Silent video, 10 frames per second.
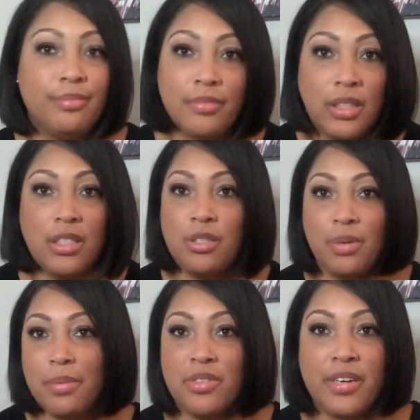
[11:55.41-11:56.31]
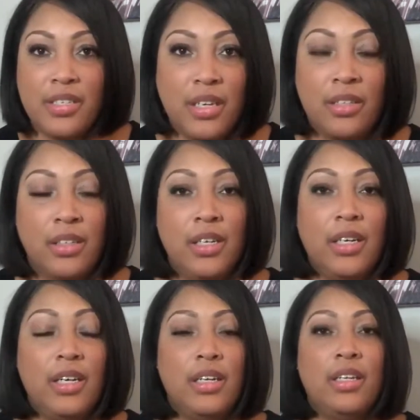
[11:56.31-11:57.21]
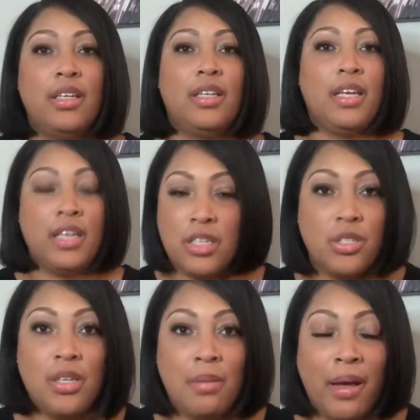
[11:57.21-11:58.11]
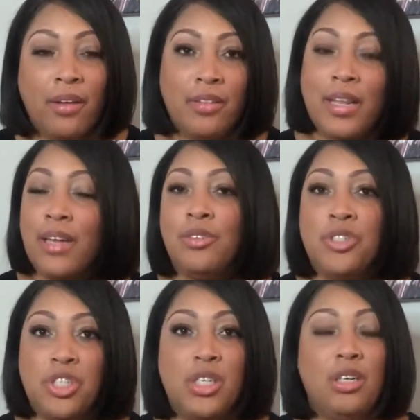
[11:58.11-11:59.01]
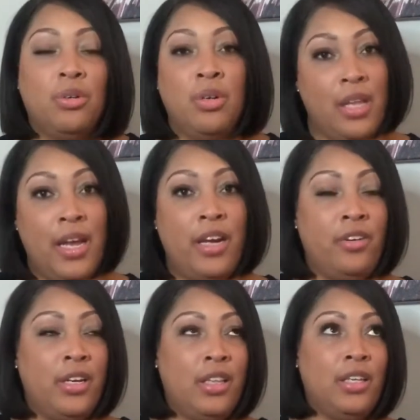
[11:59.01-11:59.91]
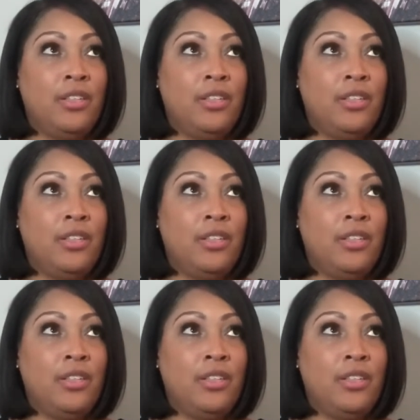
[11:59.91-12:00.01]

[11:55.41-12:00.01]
Goodness, what am I trying to say? They kissed on the mouth, not on the cheek or the hand or anything.